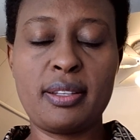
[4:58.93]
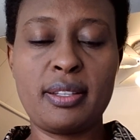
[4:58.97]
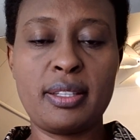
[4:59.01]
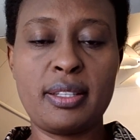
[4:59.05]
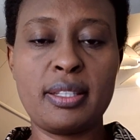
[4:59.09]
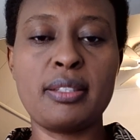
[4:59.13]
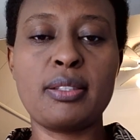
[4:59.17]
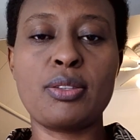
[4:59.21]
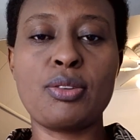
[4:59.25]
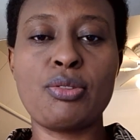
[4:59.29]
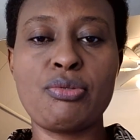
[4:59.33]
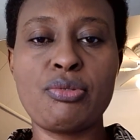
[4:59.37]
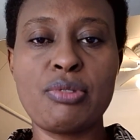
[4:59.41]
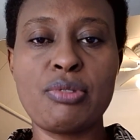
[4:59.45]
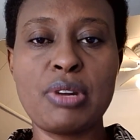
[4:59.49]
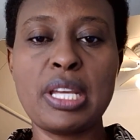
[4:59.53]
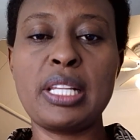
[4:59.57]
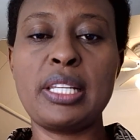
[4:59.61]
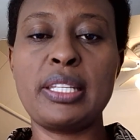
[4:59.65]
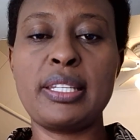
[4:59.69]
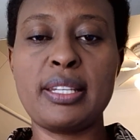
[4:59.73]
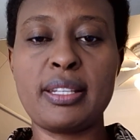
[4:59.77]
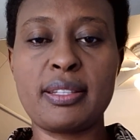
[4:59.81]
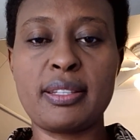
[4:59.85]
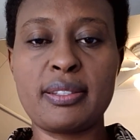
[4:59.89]
It's
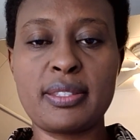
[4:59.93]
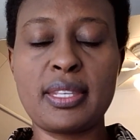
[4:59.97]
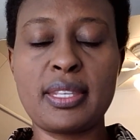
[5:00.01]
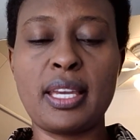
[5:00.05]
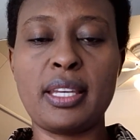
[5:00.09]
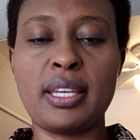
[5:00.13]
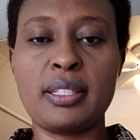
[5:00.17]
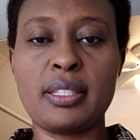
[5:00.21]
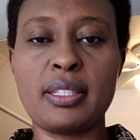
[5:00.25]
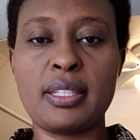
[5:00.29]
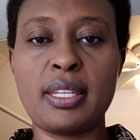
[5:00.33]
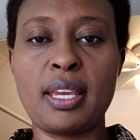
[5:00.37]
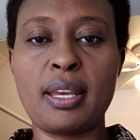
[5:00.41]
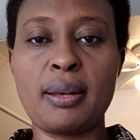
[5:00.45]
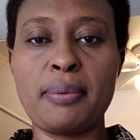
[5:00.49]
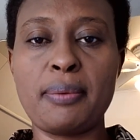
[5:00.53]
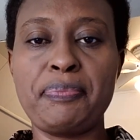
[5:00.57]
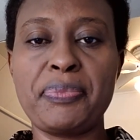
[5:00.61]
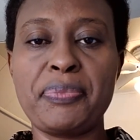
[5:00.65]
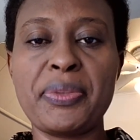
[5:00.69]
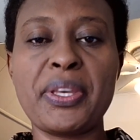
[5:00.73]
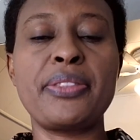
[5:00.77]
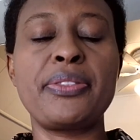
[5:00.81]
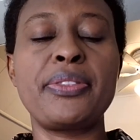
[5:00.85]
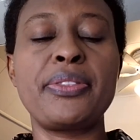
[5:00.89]
really exciting.
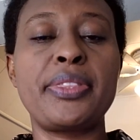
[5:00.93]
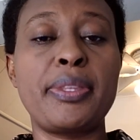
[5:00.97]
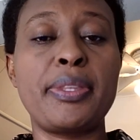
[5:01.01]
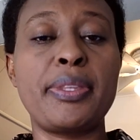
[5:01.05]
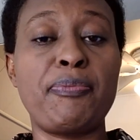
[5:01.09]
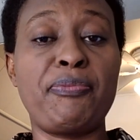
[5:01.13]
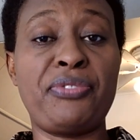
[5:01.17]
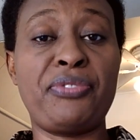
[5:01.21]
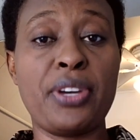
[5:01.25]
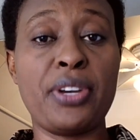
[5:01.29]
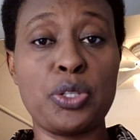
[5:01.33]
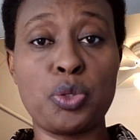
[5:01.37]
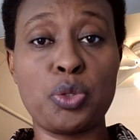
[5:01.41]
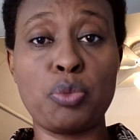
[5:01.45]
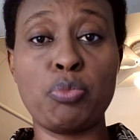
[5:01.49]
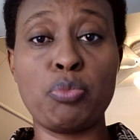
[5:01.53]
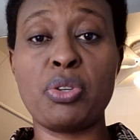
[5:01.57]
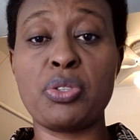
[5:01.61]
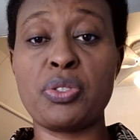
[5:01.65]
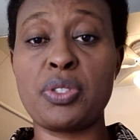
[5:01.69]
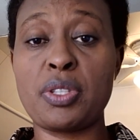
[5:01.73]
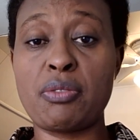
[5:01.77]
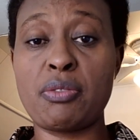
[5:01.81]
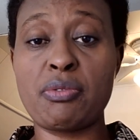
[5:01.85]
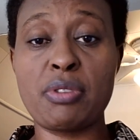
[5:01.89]
and the
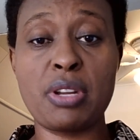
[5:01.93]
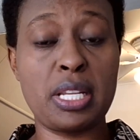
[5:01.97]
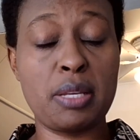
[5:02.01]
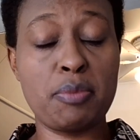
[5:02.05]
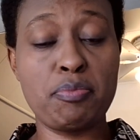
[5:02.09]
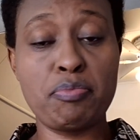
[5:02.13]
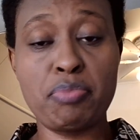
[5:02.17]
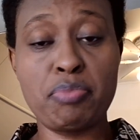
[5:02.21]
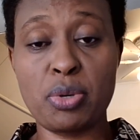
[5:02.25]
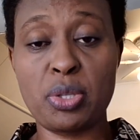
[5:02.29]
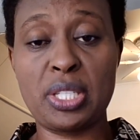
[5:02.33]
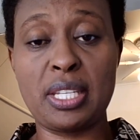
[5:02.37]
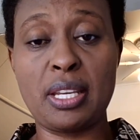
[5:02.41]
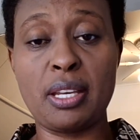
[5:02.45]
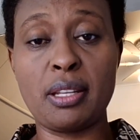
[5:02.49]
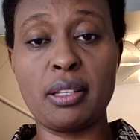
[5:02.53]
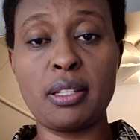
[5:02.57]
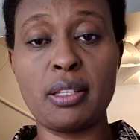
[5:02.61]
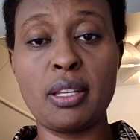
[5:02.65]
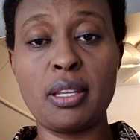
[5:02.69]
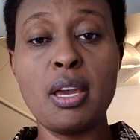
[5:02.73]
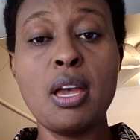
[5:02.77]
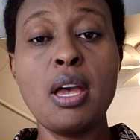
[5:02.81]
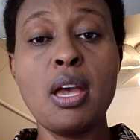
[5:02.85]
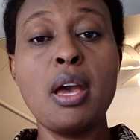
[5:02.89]
firstborns are really important.
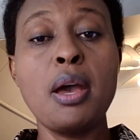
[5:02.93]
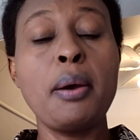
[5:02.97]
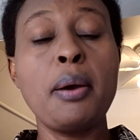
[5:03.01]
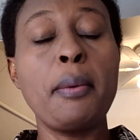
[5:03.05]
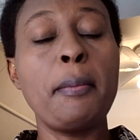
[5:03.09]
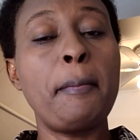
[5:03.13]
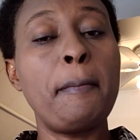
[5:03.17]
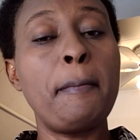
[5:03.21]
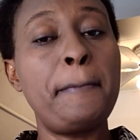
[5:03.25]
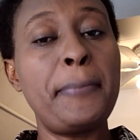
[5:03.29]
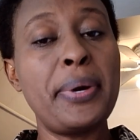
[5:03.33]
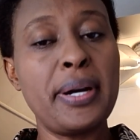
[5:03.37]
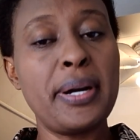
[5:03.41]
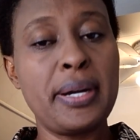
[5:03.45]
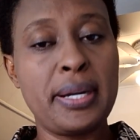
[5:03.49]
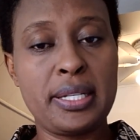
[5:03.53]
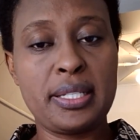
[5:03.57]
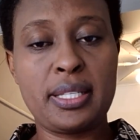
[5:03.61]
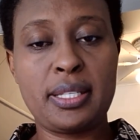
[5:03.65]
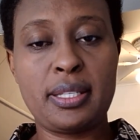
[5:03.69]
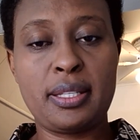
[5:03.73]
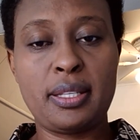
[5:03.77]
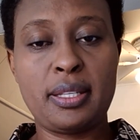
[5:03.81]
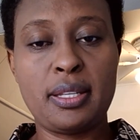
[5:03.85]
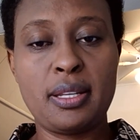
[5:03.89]

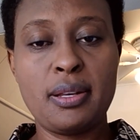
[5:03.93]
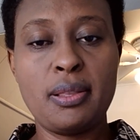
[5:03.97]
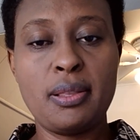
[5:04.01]
But